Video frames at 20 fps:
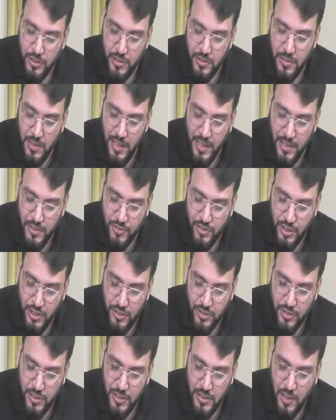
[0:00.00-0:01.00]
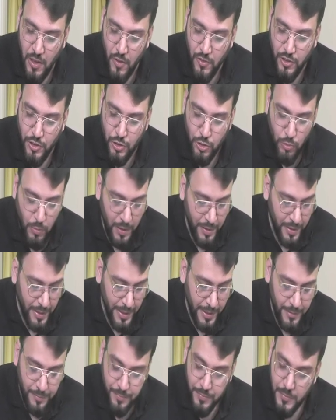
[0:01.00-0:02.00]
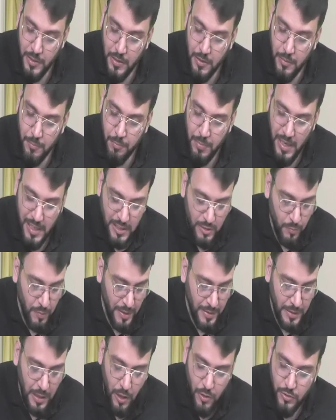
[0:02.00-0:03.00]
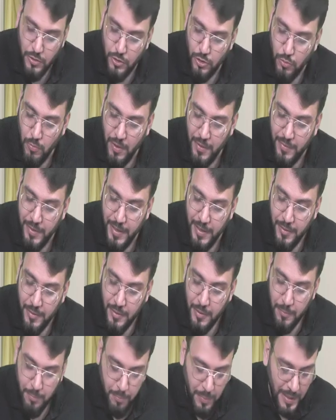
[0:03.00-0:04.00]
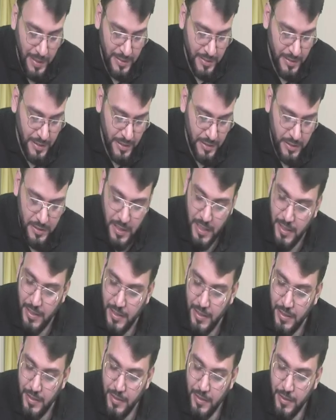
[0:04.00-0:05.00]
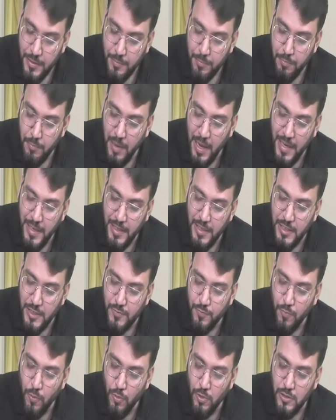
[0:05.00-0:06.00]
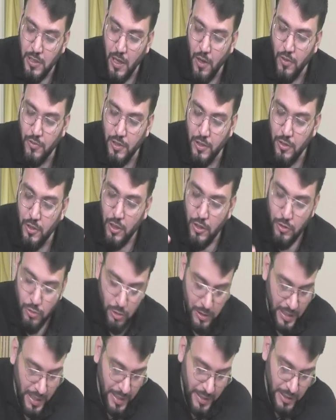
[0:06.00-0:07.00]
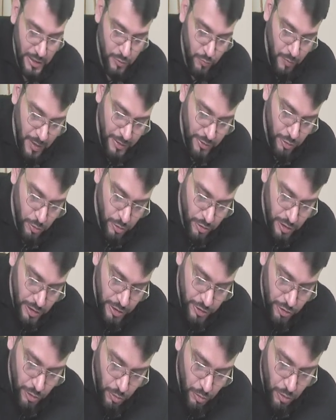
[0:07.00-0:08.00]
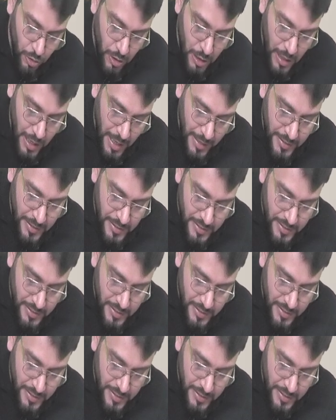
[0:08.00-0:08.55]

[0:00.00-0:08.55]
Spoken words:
Let us see 3,200 plus 1,200 plus 630 minus 4,000. So gain is 1,030 and this